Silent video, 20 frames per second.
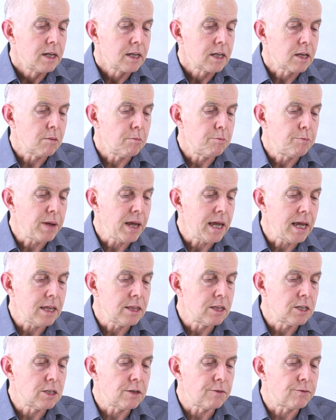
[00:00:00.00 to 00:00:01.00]
Compare
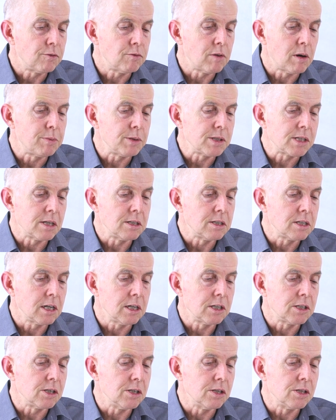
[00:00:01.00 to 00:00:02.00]
the different
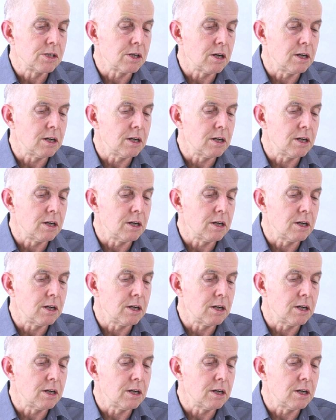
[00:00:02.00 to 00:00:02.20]
representations,